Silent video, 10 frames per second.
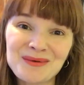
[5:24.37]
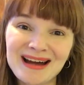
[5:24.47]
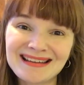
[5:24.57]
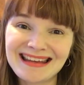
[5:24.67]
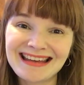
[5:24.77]

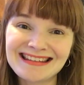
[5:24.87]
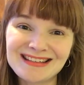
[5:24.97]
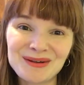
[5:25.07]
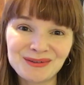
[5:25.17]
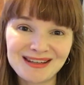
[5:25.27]
I
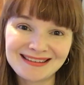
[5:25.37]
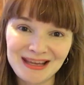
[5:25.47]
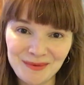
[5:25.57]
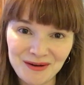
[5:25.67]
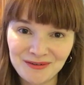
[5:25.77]
didn't lose any
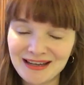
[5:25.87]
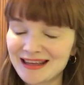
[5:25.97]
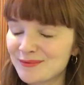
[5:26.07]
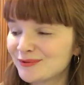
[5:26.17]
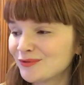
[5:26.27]
sleep over it,
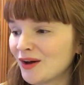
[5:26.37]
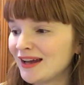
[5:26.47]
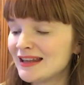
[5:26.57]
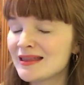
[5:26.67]
and it was fine.